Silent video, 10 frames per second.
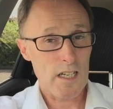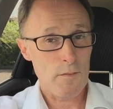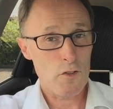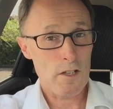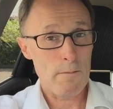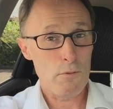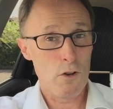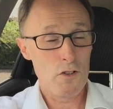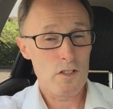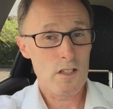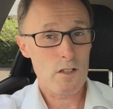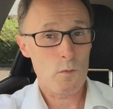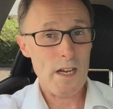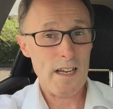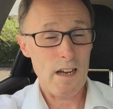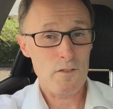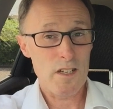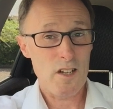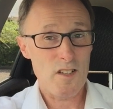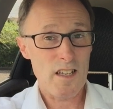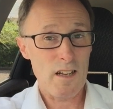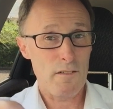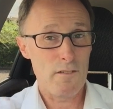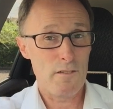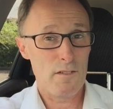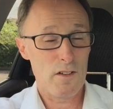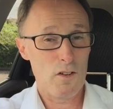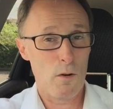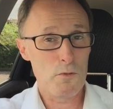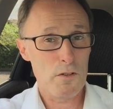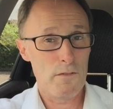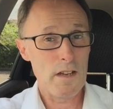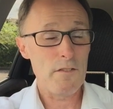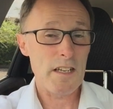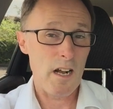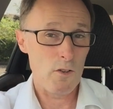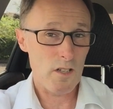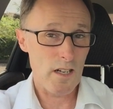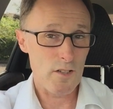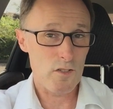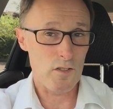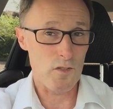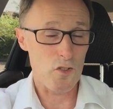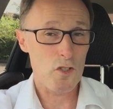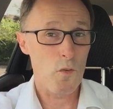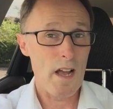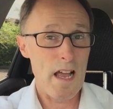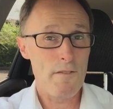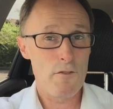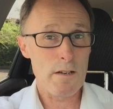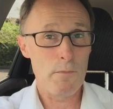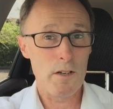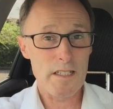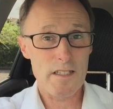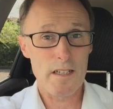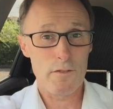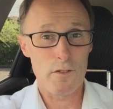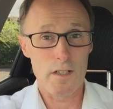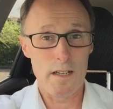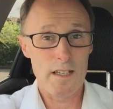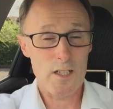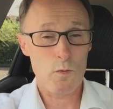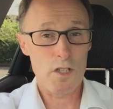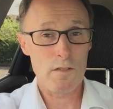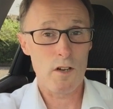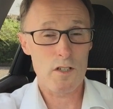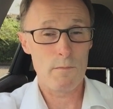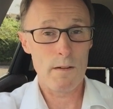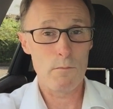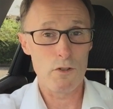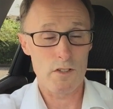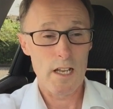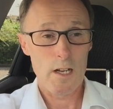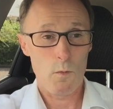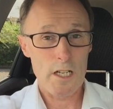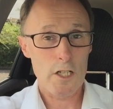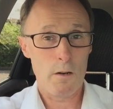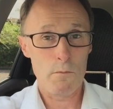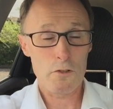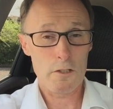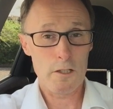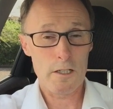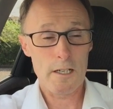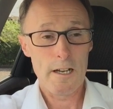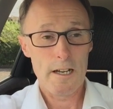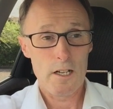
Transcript: I could have the same person the week after, it could take up to 50 hours of lessons. So everybody's different, and that's what you've got to remember is when it comes to